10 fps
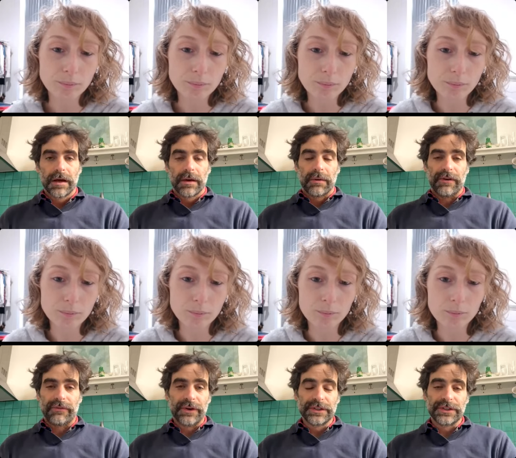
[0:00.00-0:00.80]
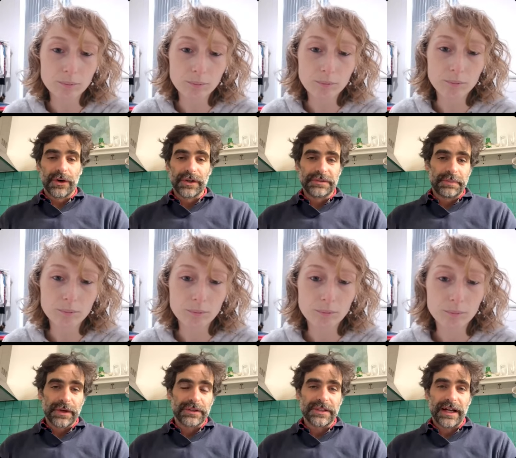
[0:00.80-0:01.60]
Speaker 1: Well, first, always
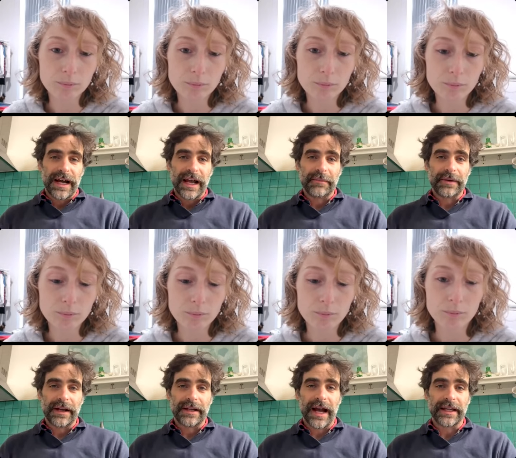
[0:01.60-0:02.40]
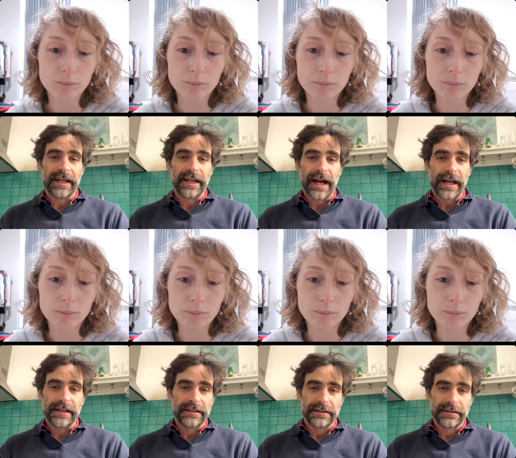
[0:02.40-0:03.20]
because I am an hiking
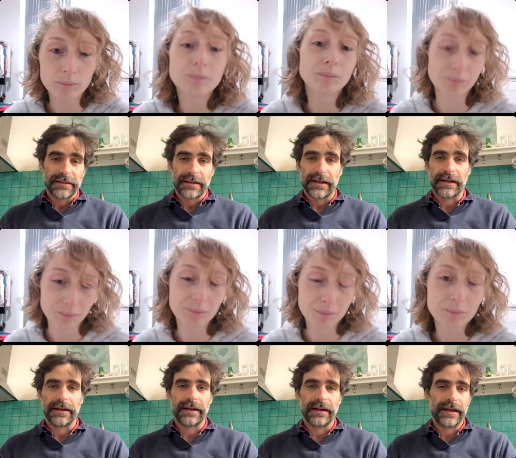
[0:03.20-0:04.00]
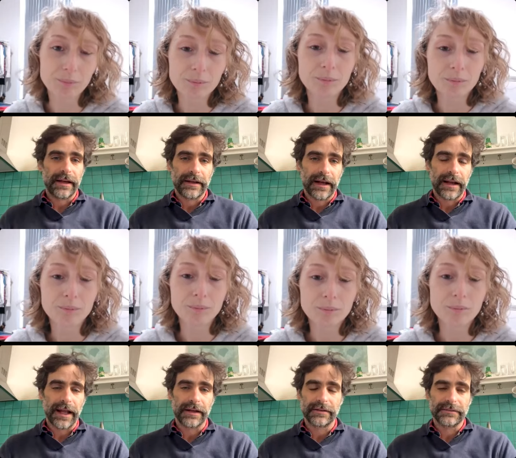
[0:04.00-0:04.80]
guide. And I
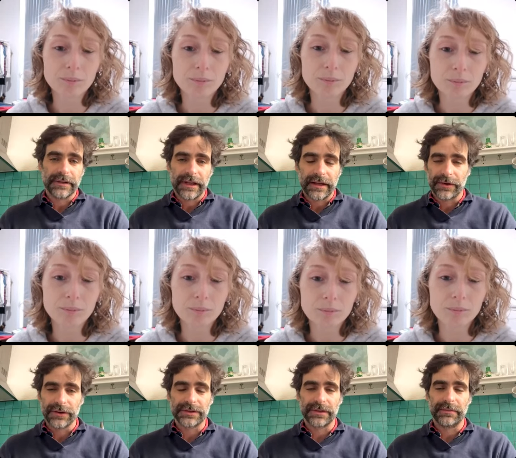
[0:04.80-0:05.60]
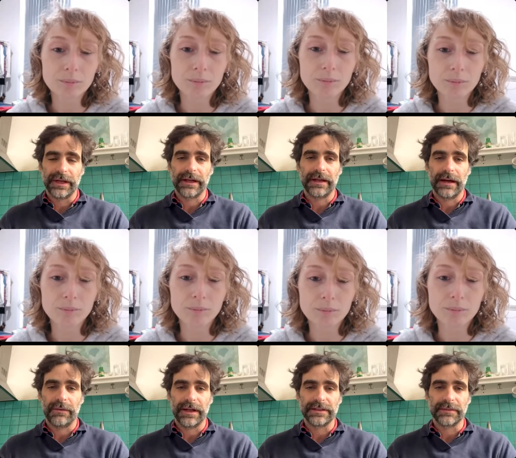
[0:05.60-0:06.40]
like also being a
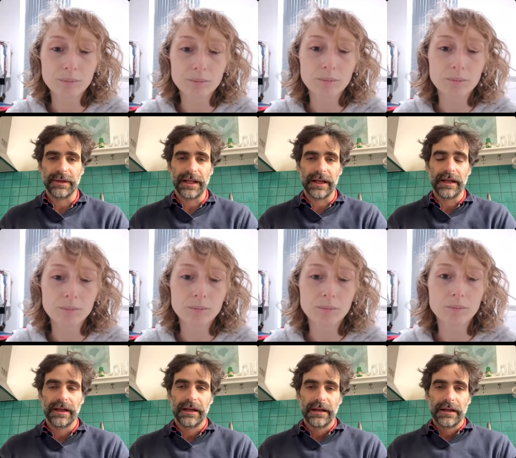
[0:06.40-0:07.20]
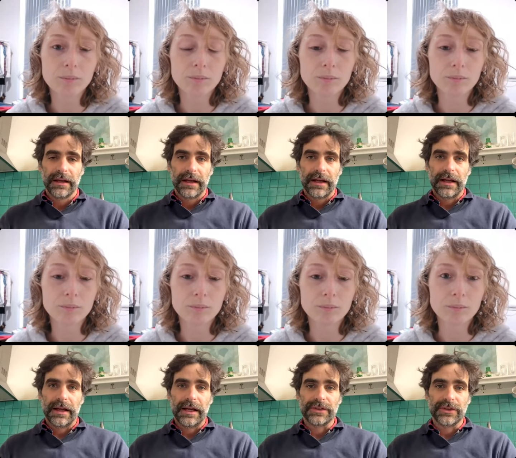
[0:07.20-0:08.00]
wine sommelier,
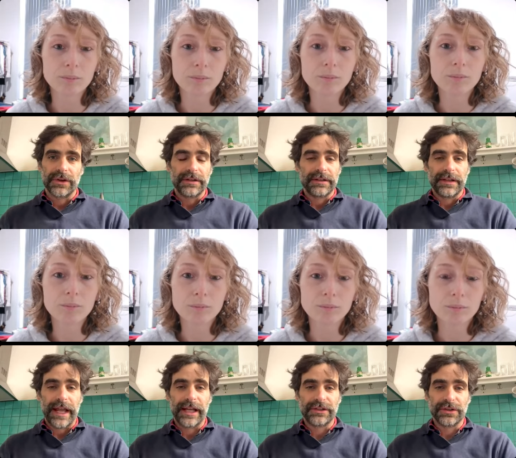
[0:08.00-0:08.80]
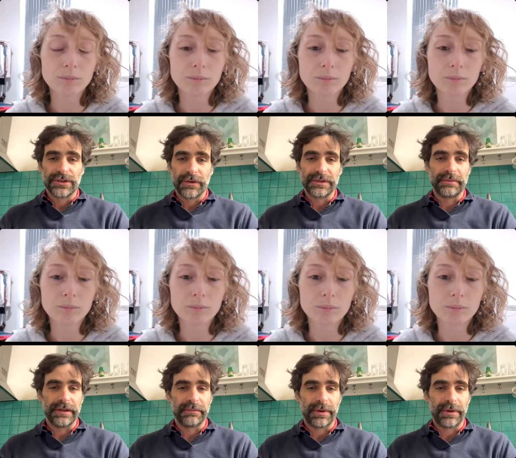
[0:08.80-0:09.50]
so nature has always been